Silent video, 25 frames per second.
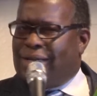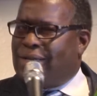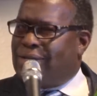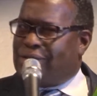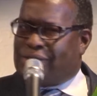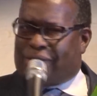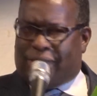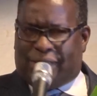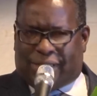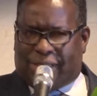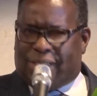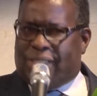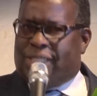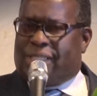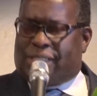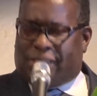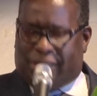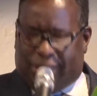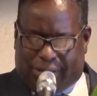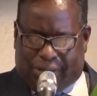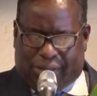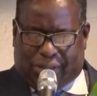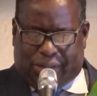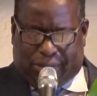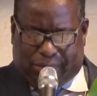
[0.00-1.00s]
else that's
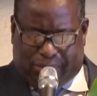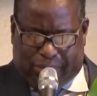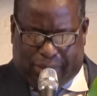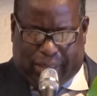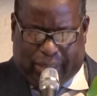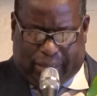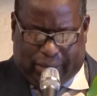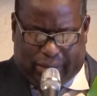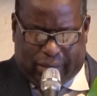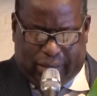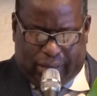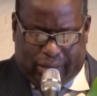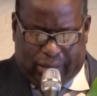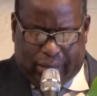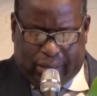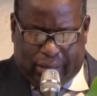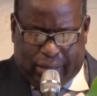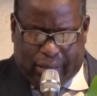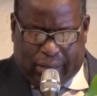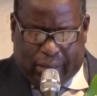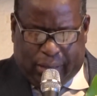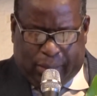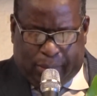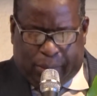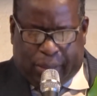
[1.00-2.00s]
listening to me.
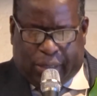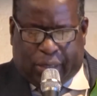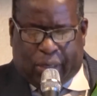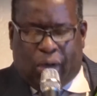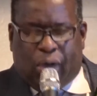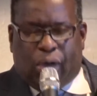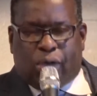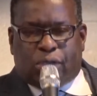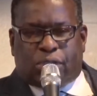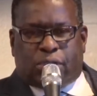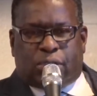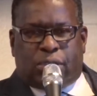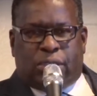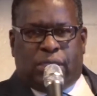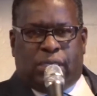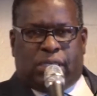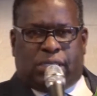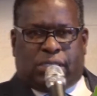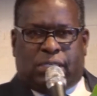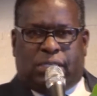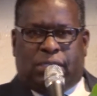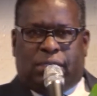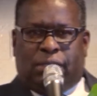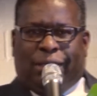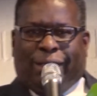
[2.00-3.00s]
Because,
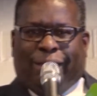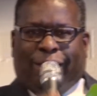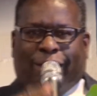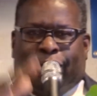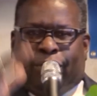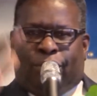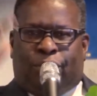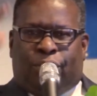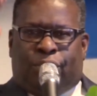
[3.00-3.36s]
listen,